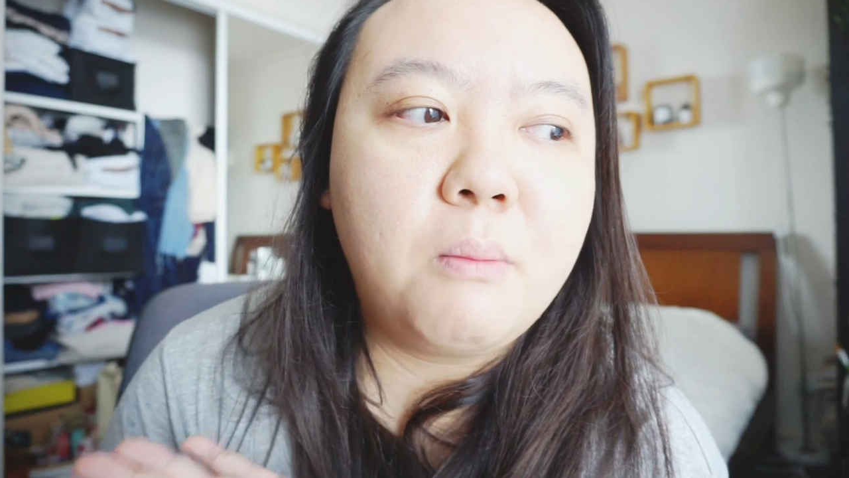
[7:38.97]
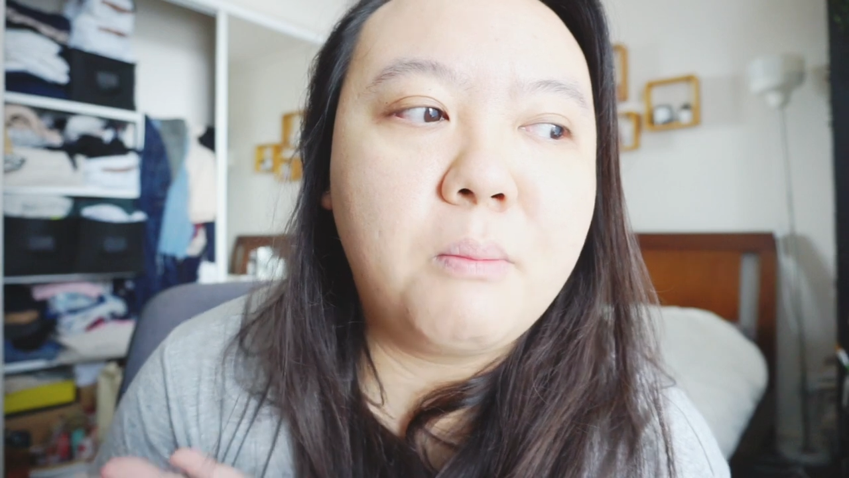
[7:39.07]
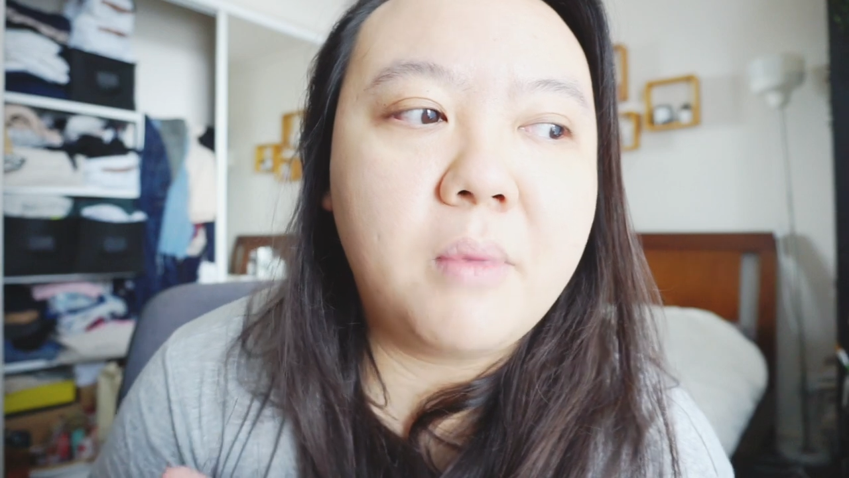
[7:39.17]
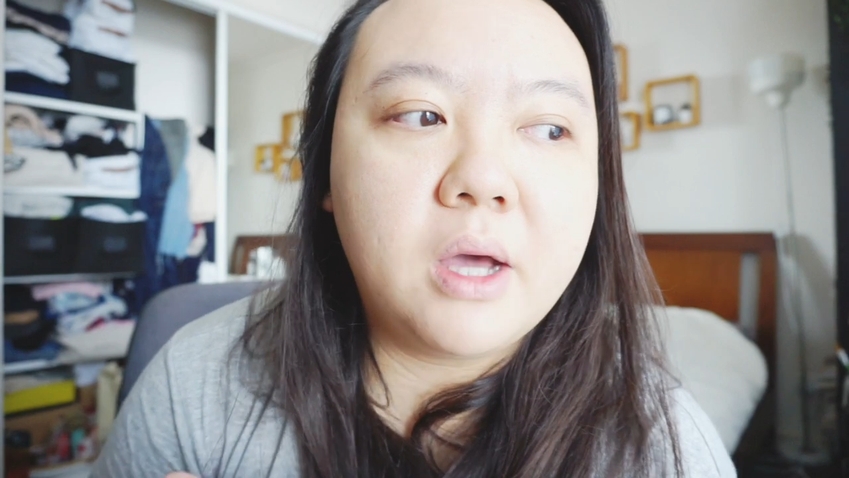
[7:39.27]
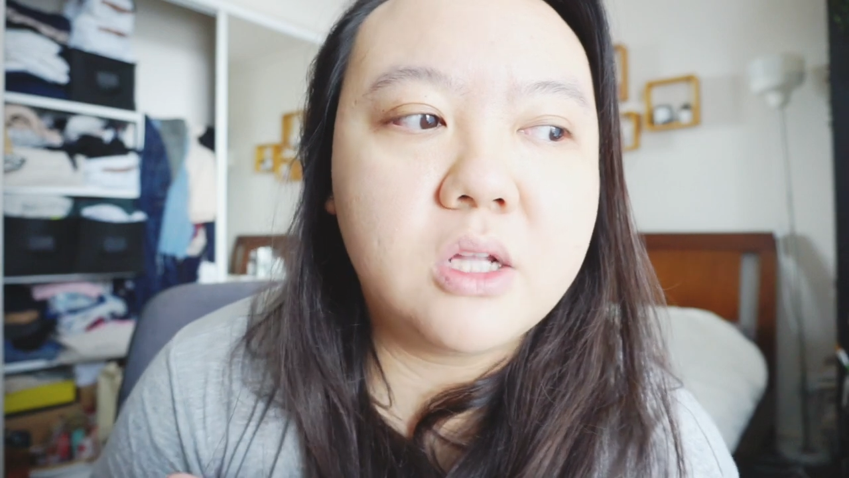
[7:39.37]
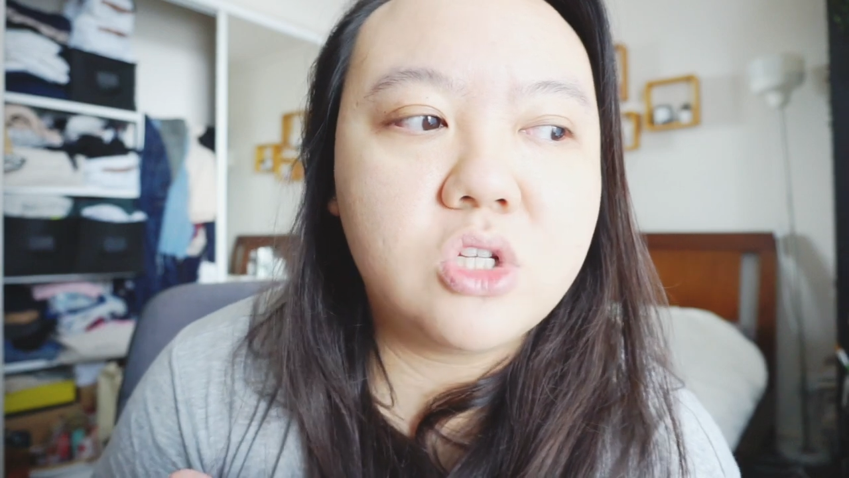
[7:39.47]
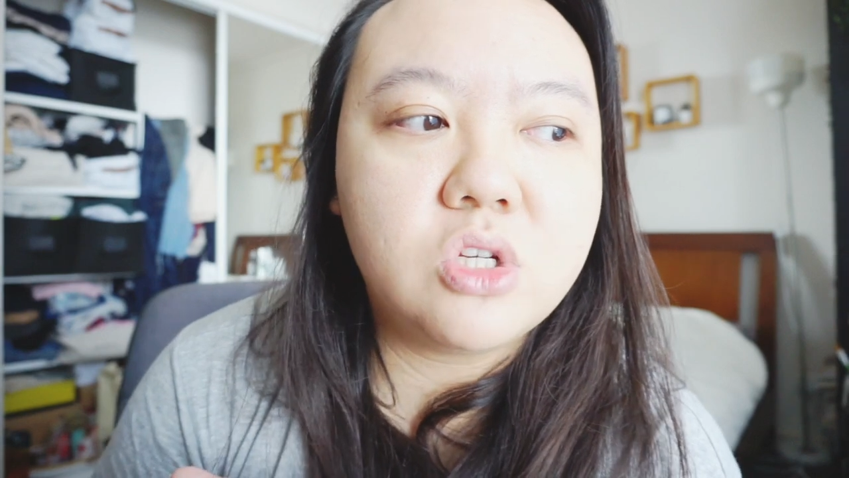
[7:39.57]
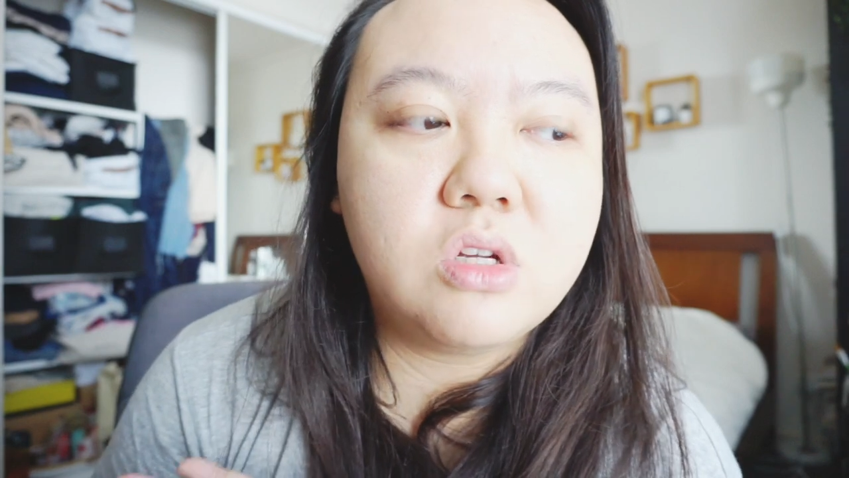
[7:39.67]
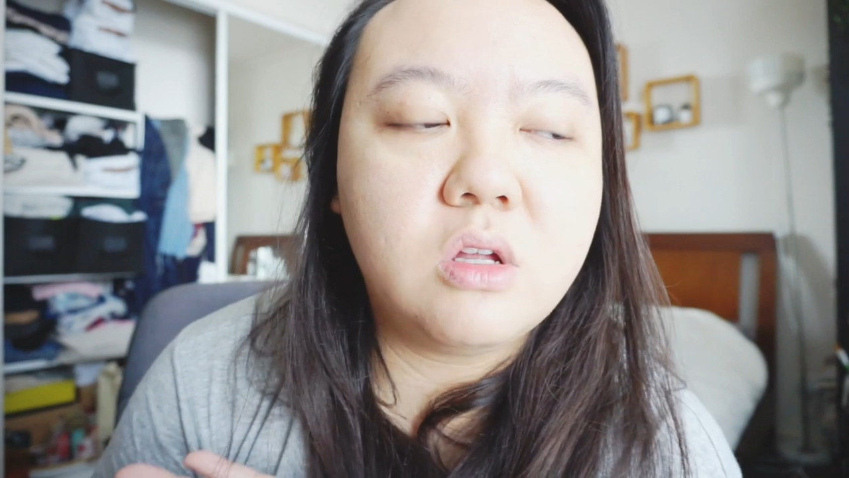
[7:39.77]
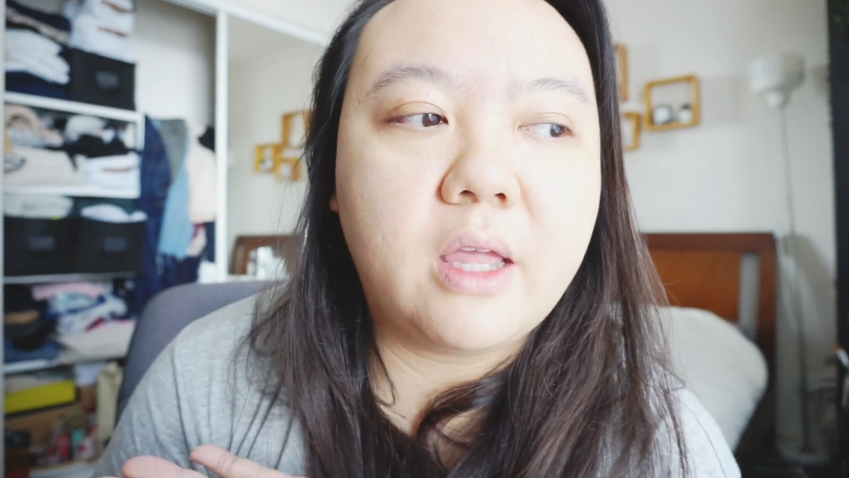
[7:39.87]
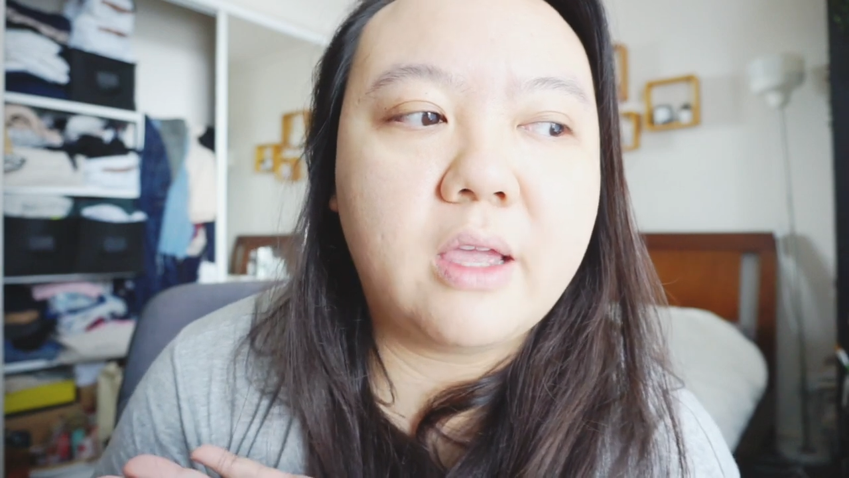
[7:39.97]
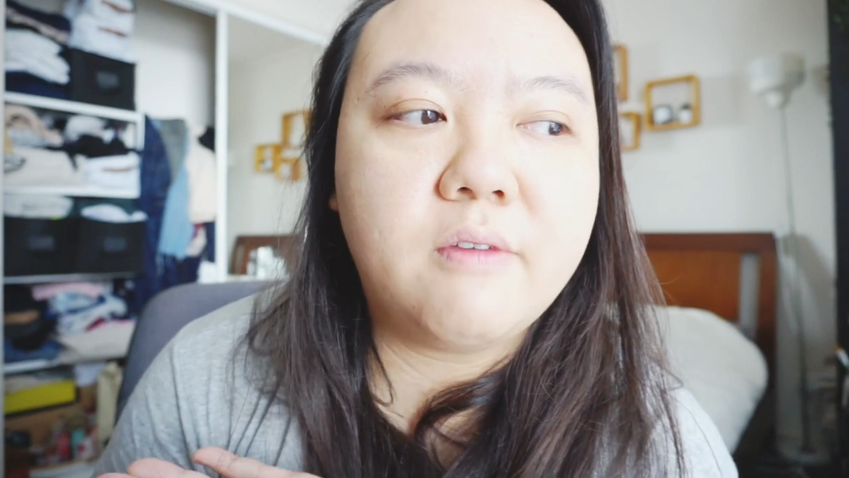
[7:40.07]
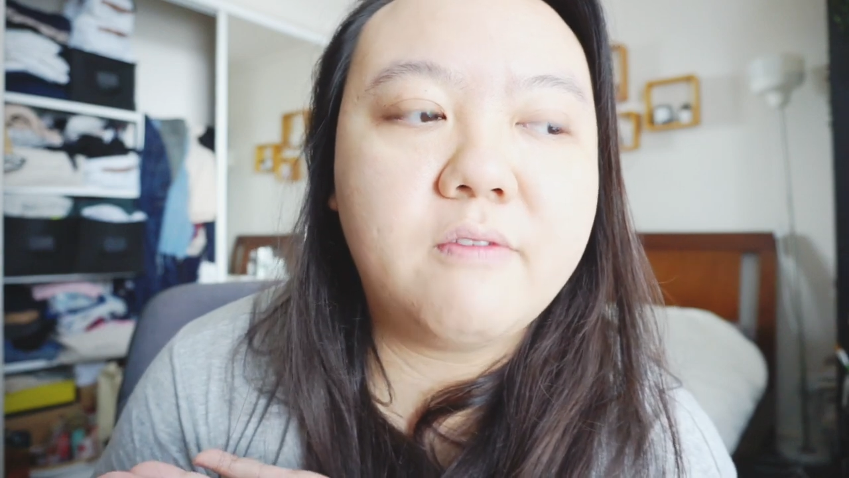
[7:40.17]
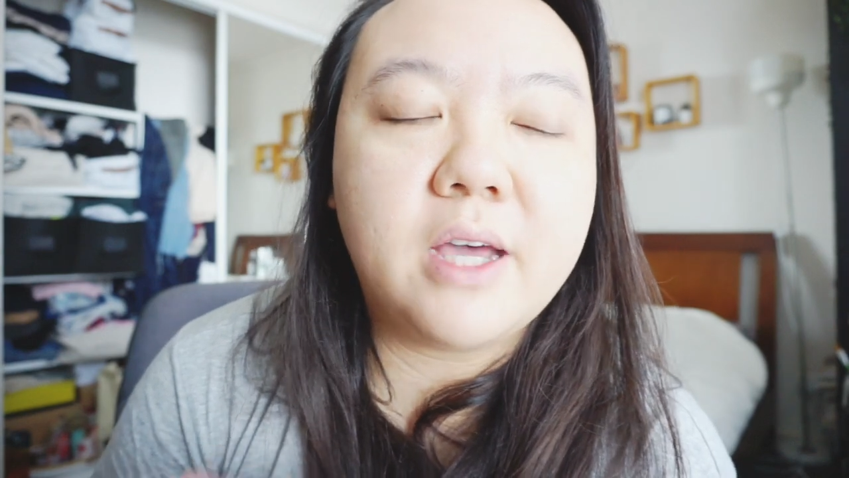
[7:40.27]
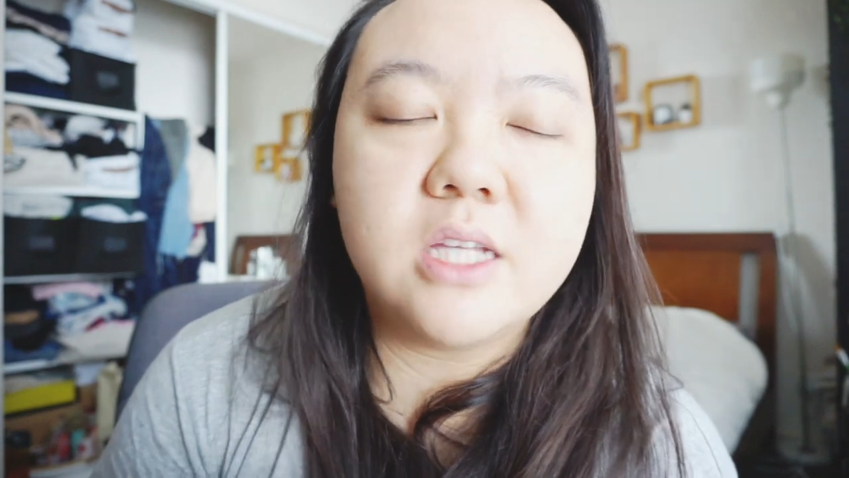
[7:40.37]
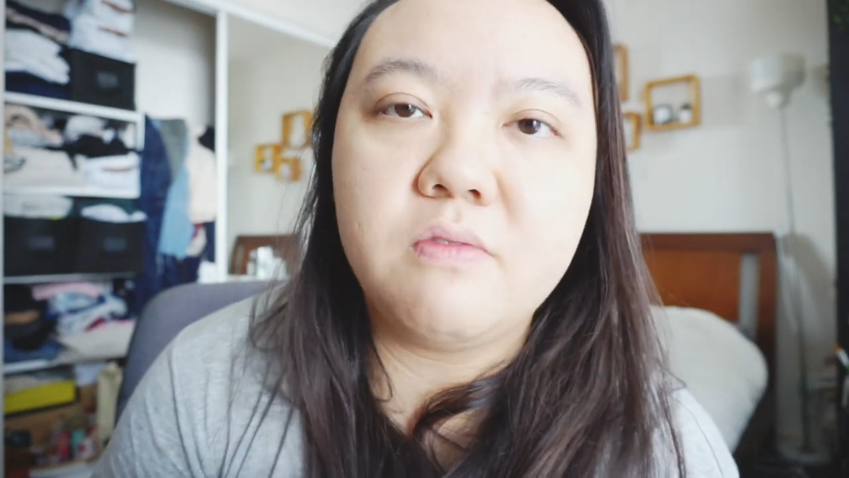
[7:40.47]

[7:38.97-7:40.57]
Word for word: much like fast